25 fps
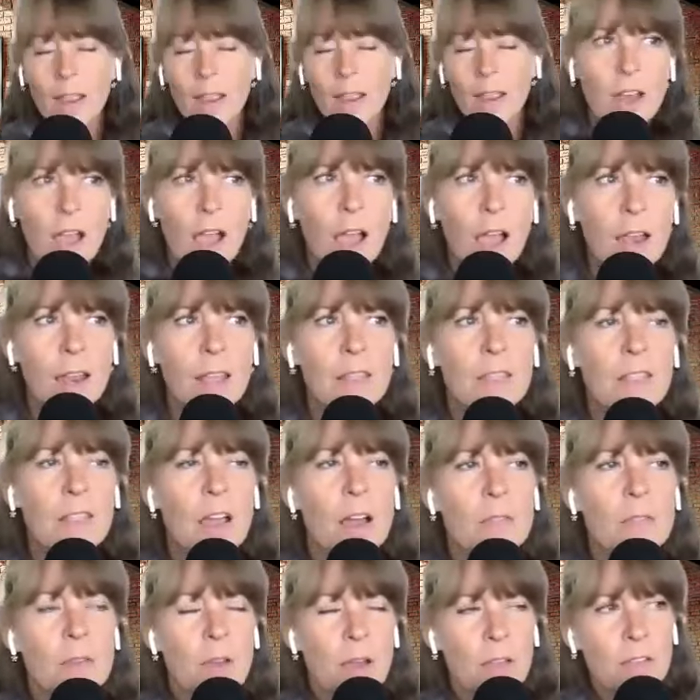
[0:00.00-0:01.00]
You're not. And
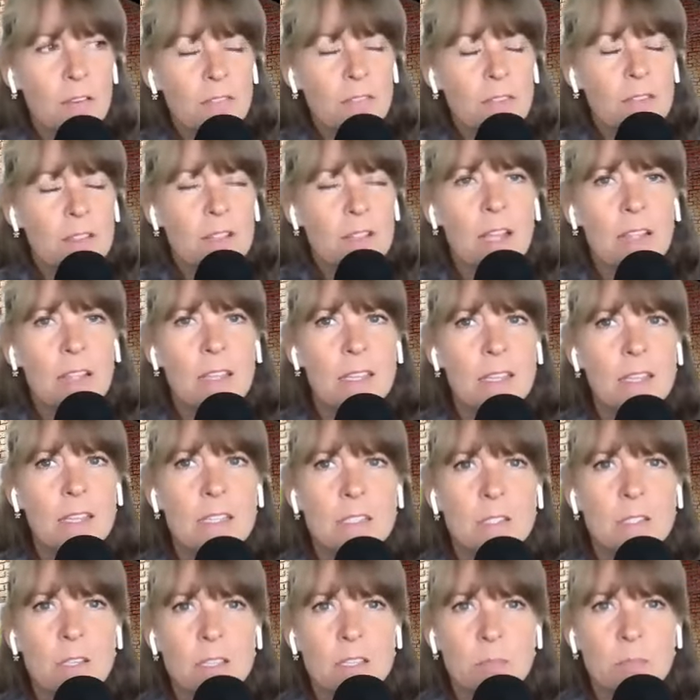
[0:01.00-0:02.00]
the other thing that I think
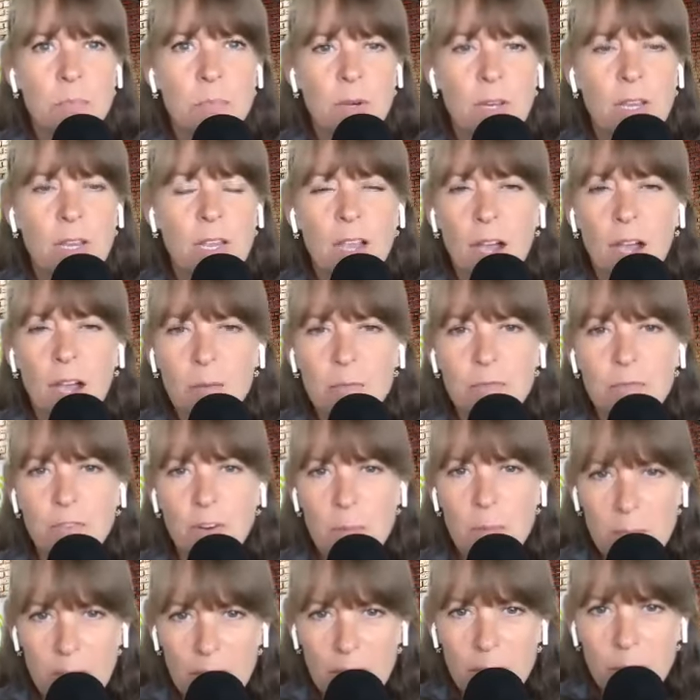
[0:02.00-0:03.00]
is it's bringing up for
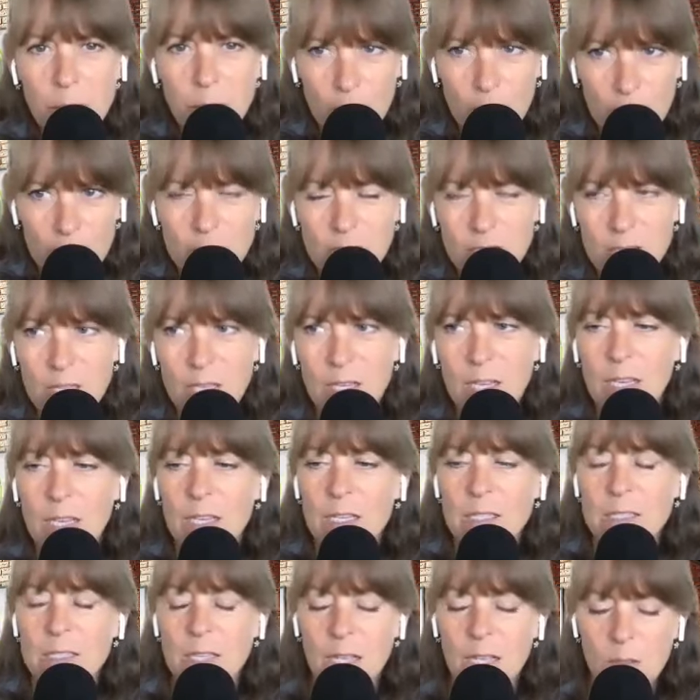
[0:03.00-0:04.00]
me personally
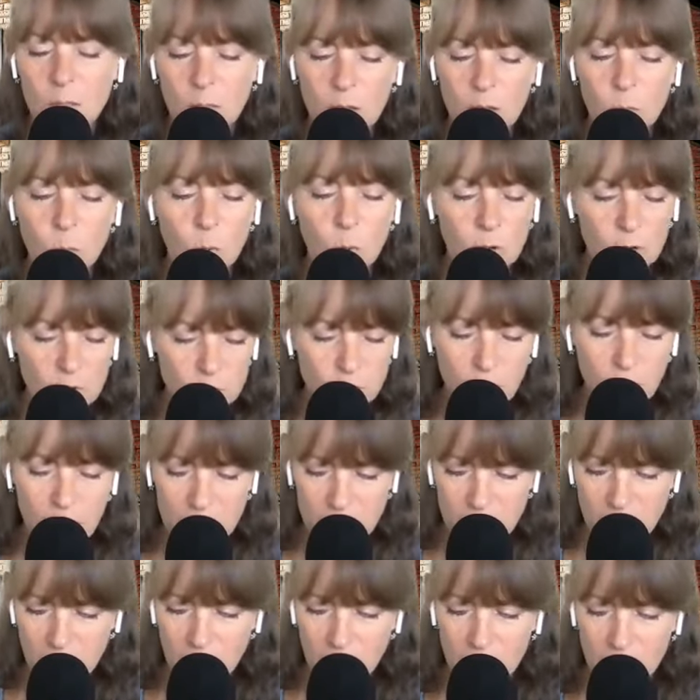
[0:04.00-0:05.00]
is that, like, one of my
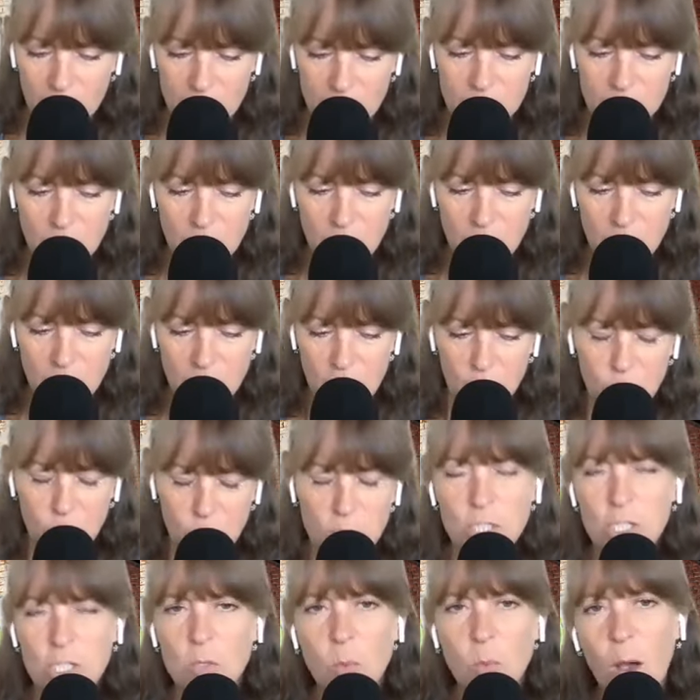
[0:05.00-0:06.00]
dogs,
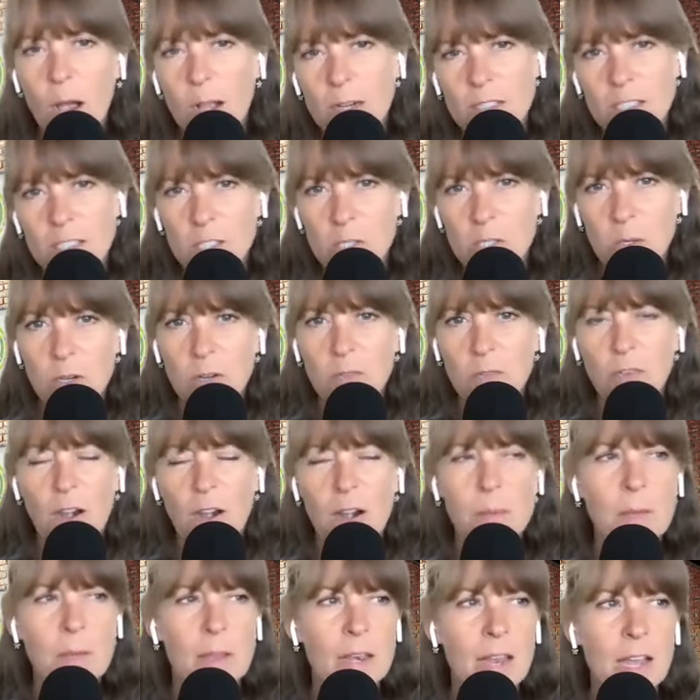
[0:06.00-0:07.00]
when she walked into an
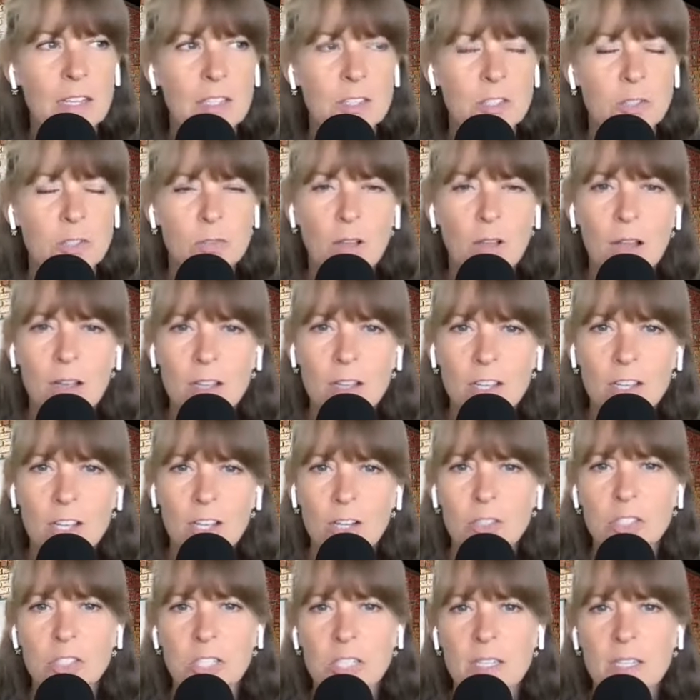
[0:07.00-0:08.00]
environment not too long
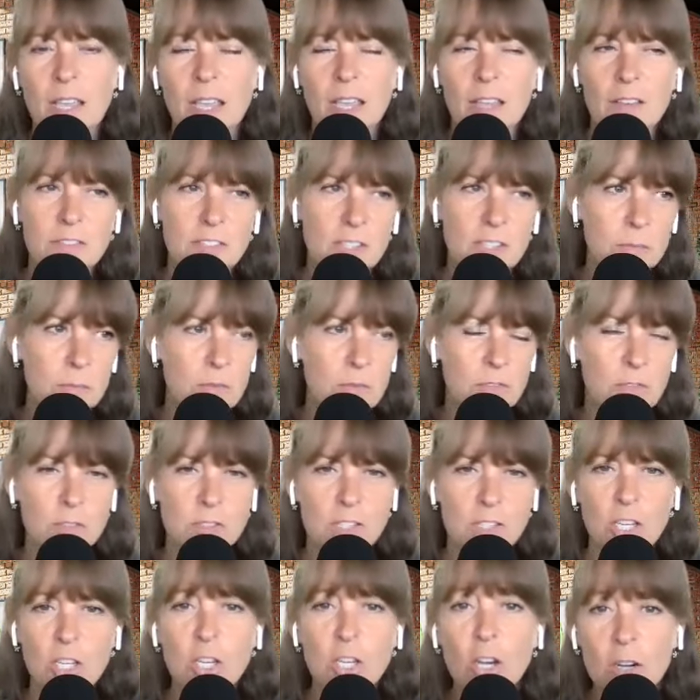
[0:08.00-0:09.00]
ago, she gave some of those
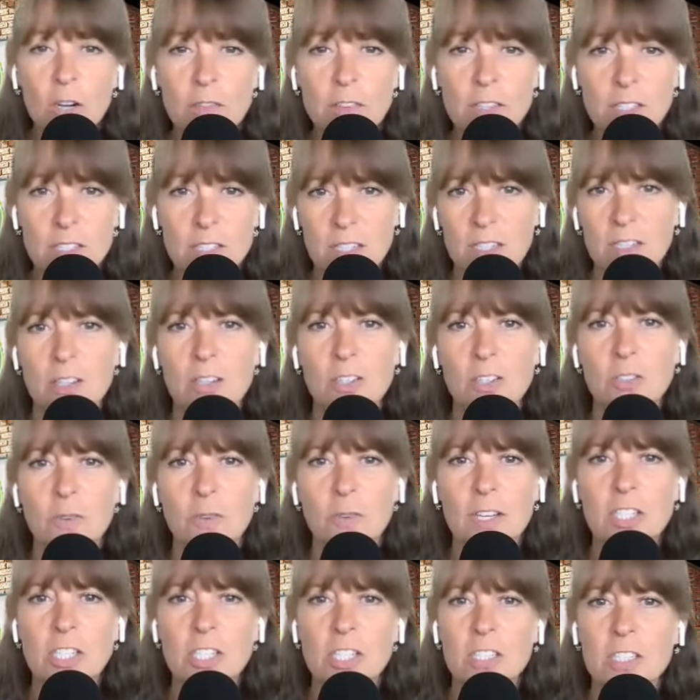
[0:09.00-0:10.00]
like nervous signals,
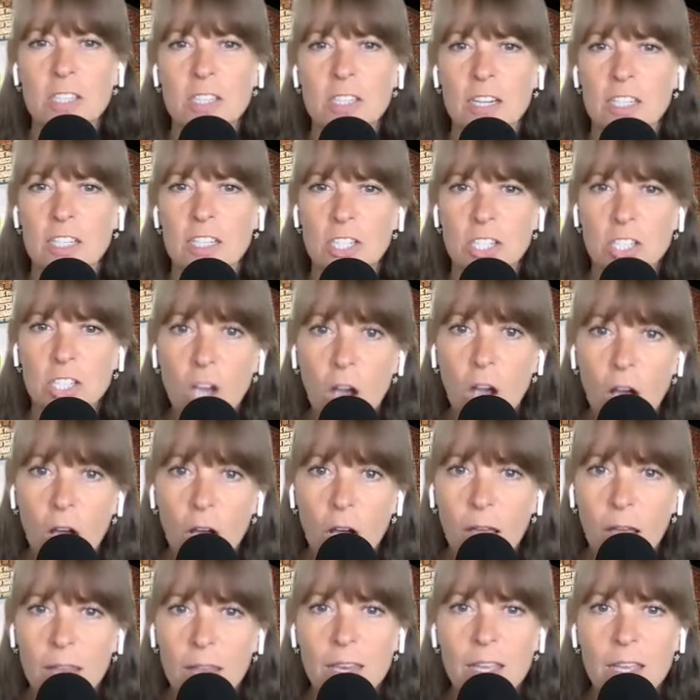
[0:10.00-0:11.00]
right? She started to
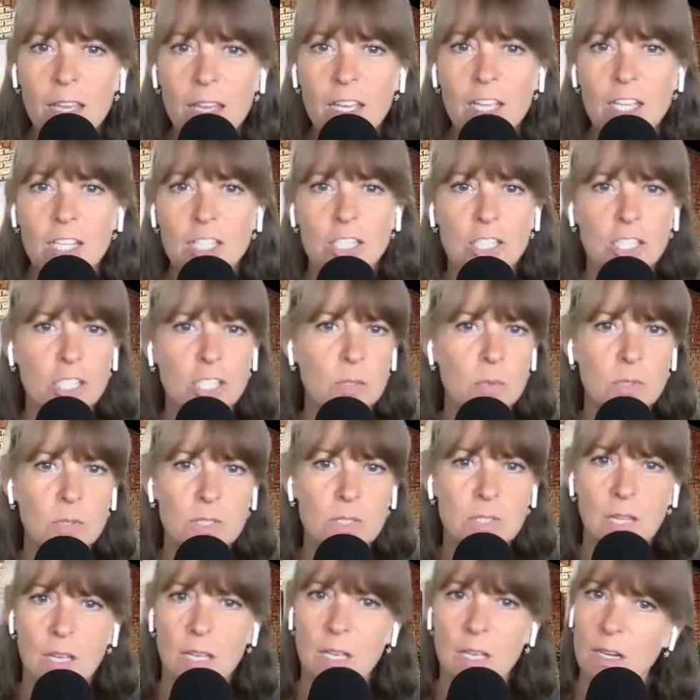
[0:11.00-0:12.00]
yawn. She
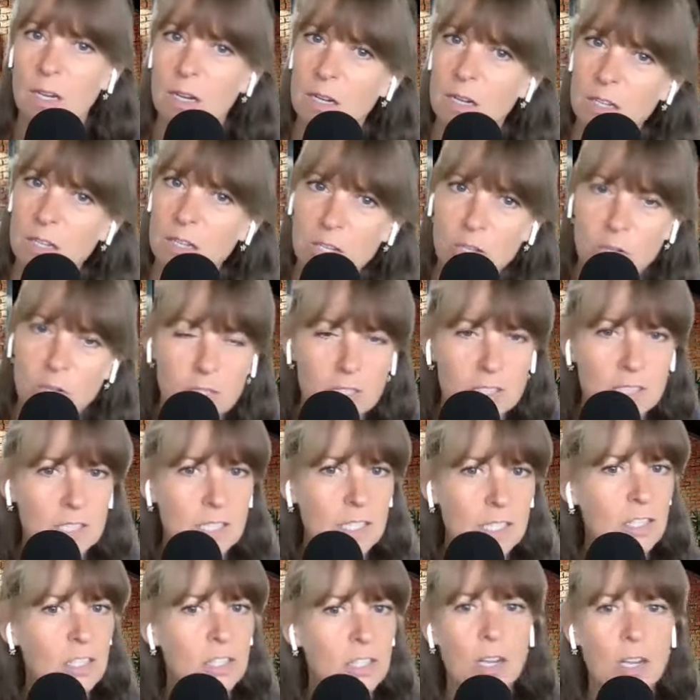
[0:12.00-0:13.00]
was like, you could
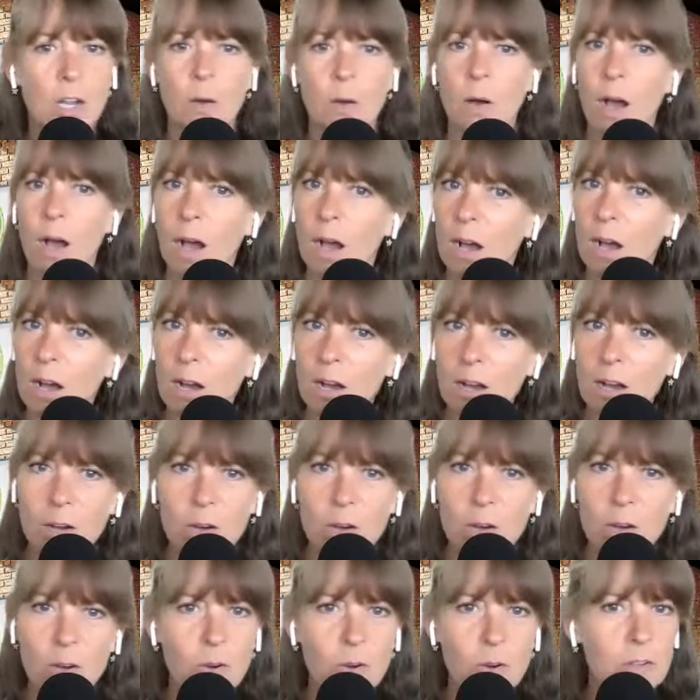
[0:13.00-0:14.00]
see her go,
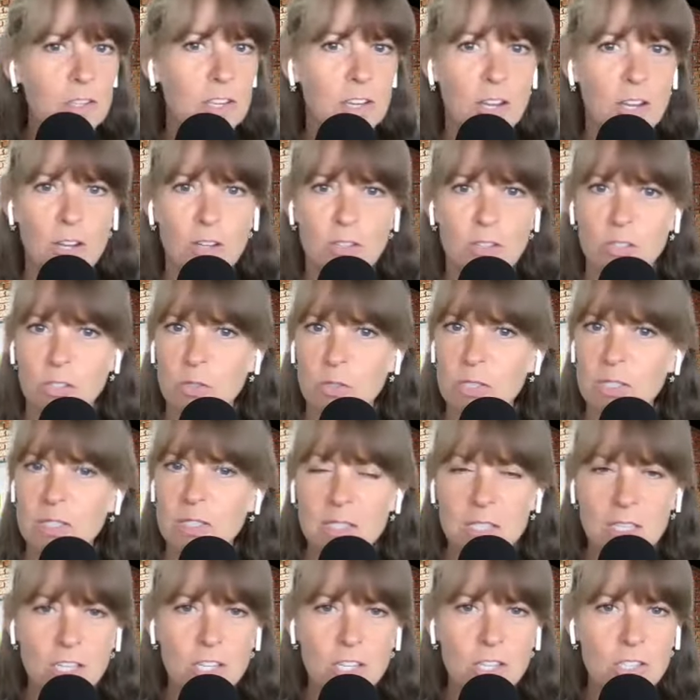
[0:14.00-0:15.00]
uh-oh, you know, you could
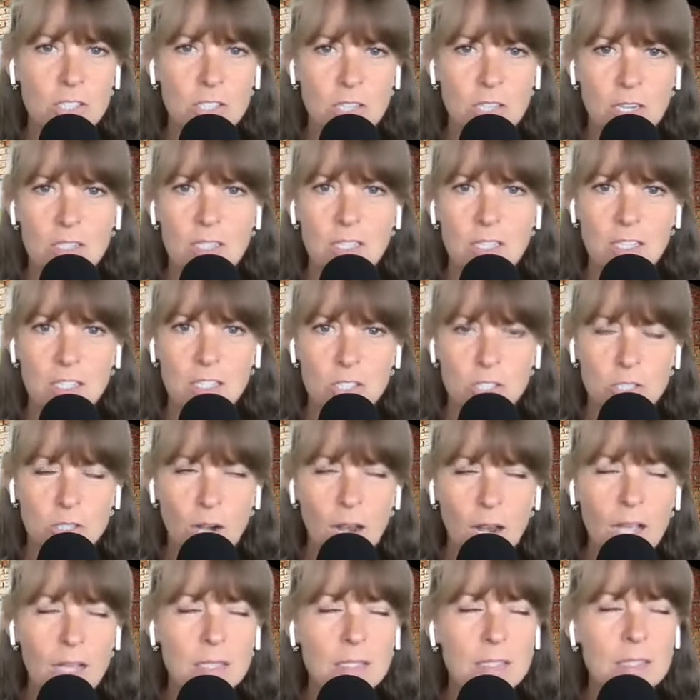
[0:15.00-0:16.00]
see her start to get
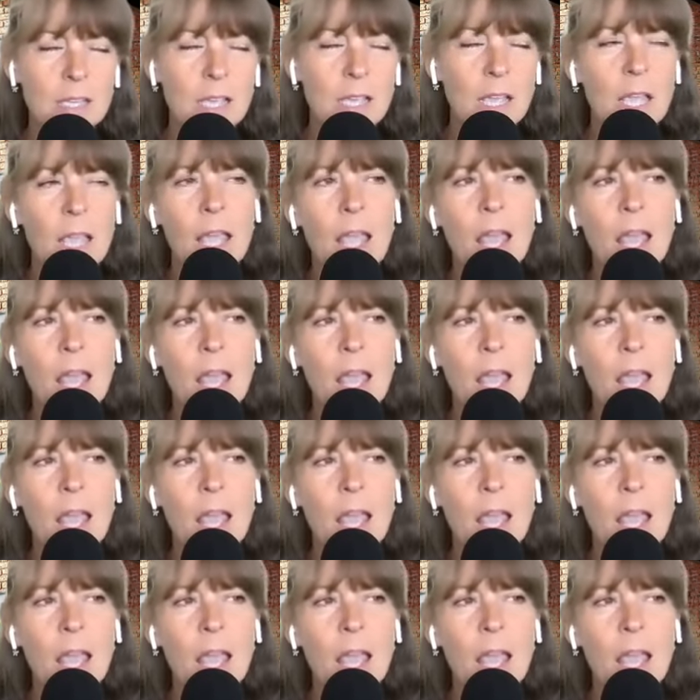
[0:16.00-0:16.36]
stressed.